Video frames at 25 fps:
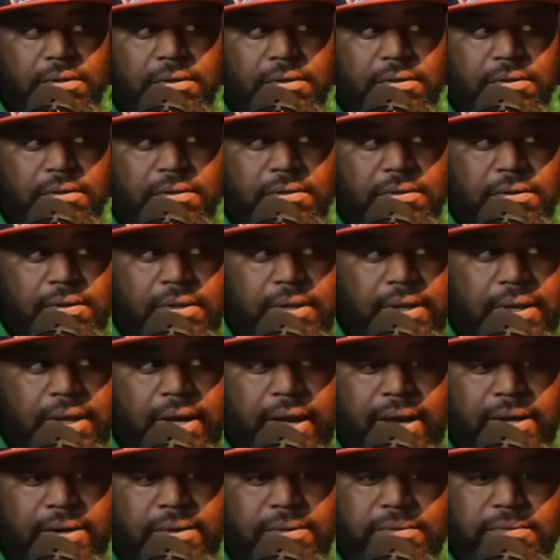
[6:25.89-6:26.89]

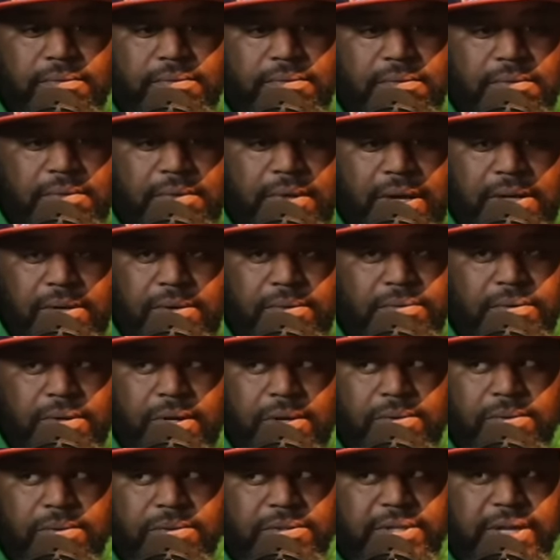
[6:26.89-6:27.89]

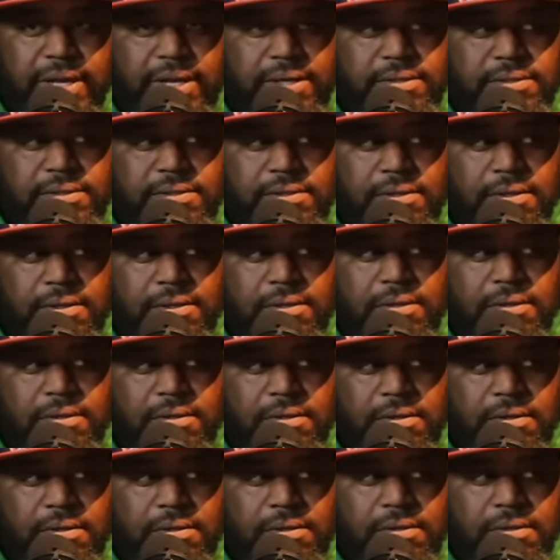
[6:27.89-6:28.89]

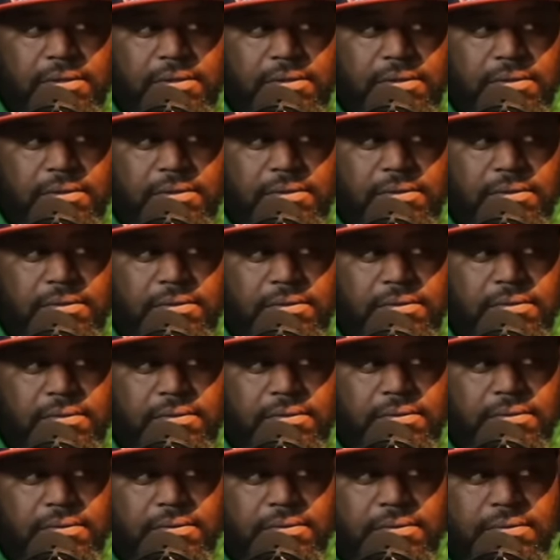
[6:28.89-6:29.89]

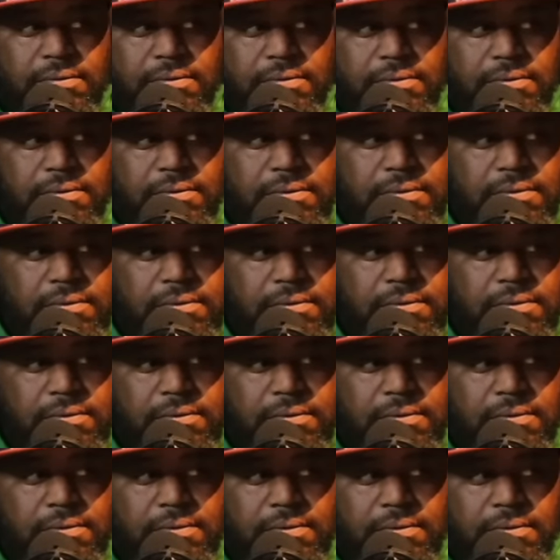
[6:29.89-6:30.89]

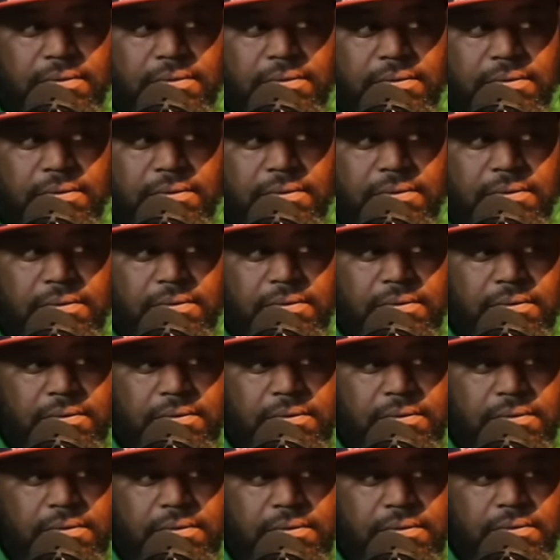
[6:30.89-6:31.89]

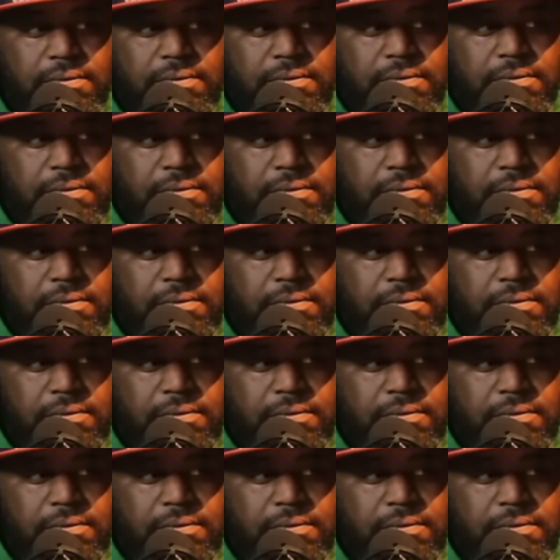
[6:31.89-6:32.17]
[no speech]